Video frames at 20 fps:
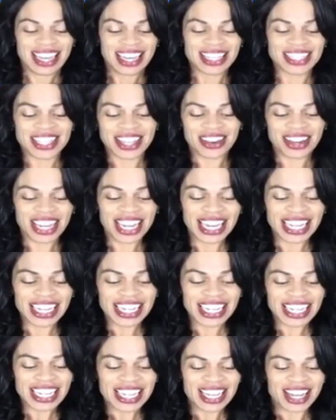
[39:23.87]
Is there
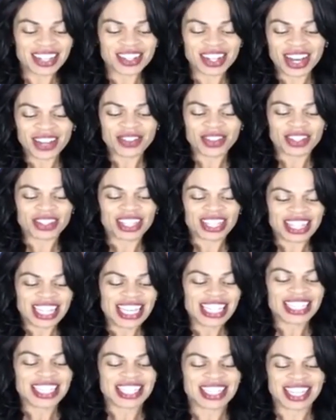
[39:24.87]
any another?
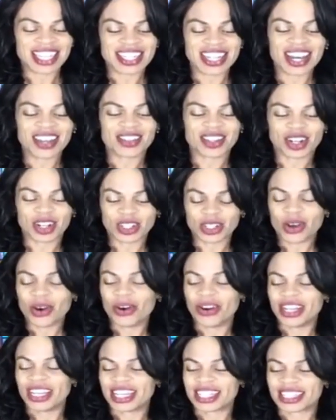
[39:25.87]
This is another
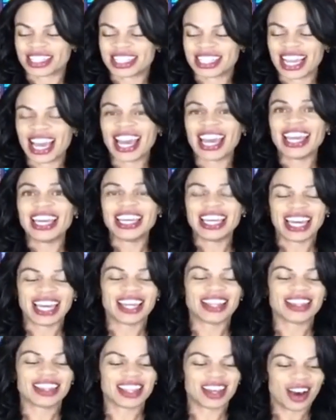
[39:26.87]
glorious day
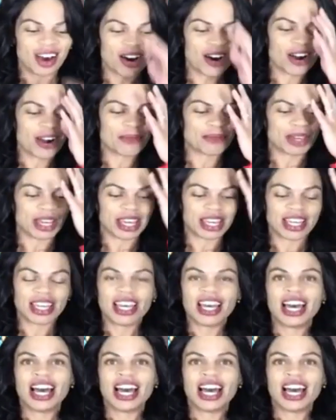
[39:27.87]
in the Army.